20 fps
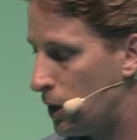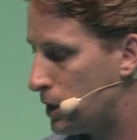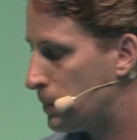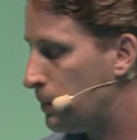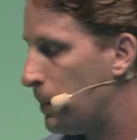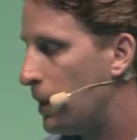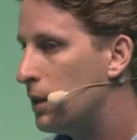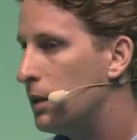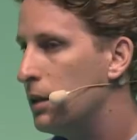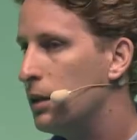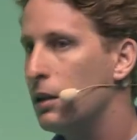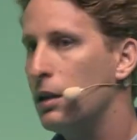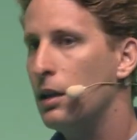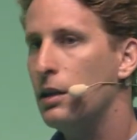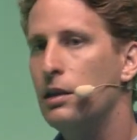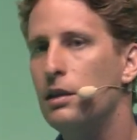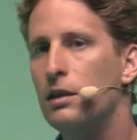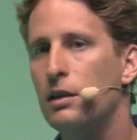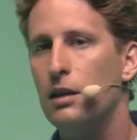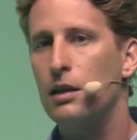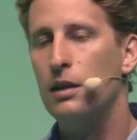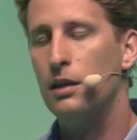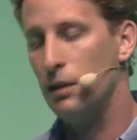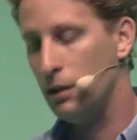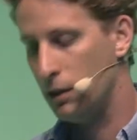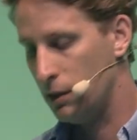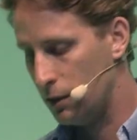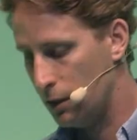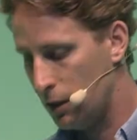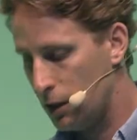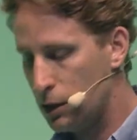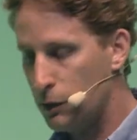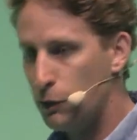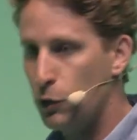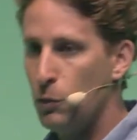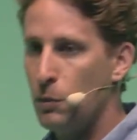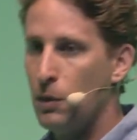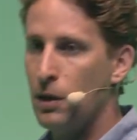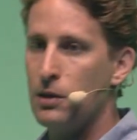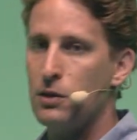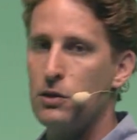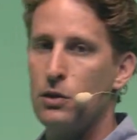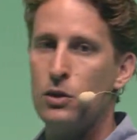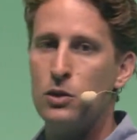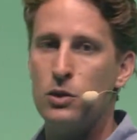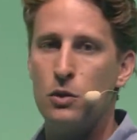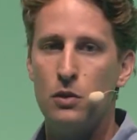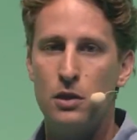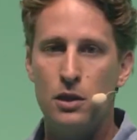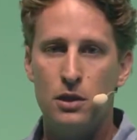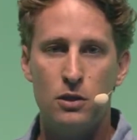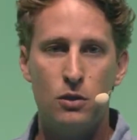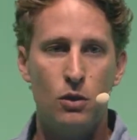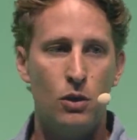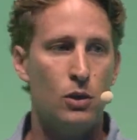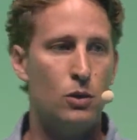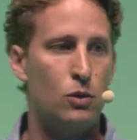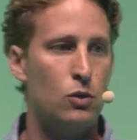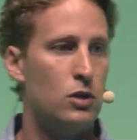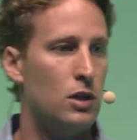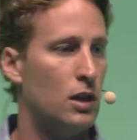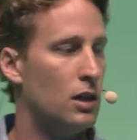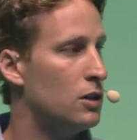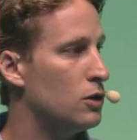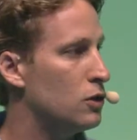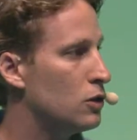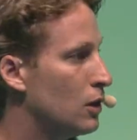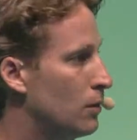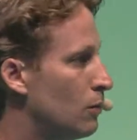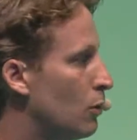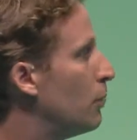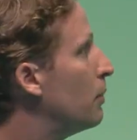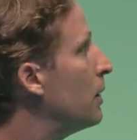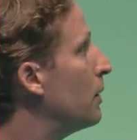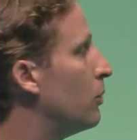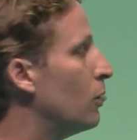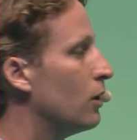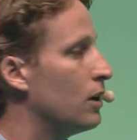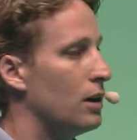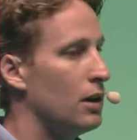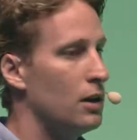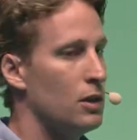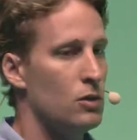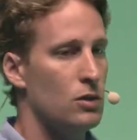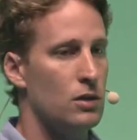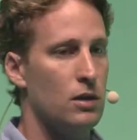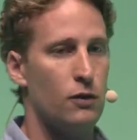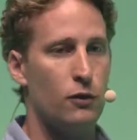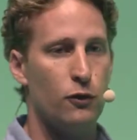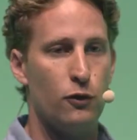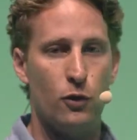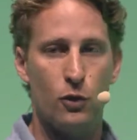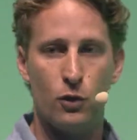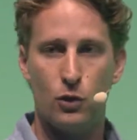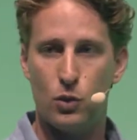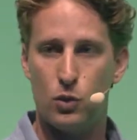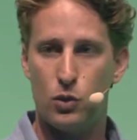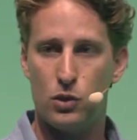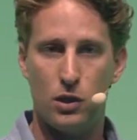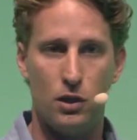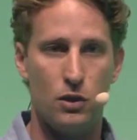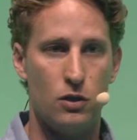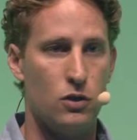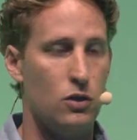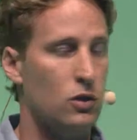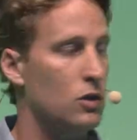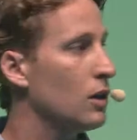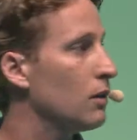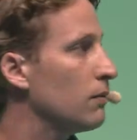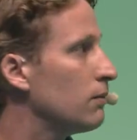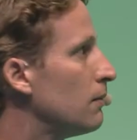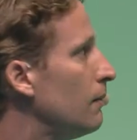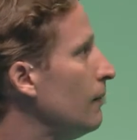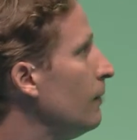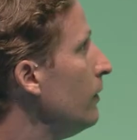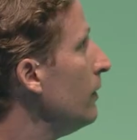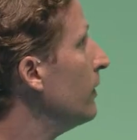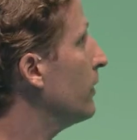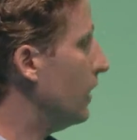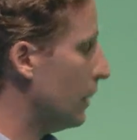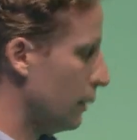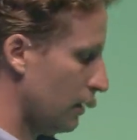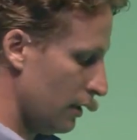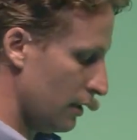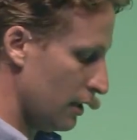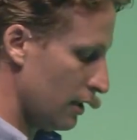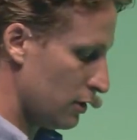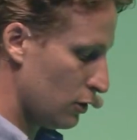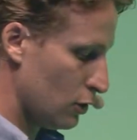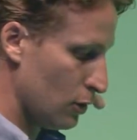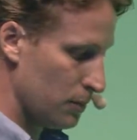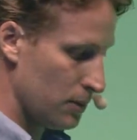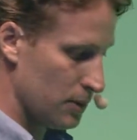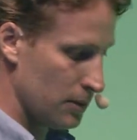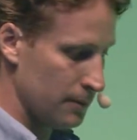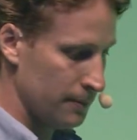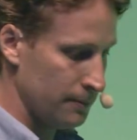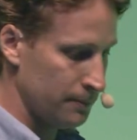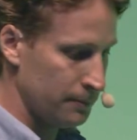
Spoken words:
expecting that in the next few months also this is going to change and more people are going to use their phone to search than the desktops.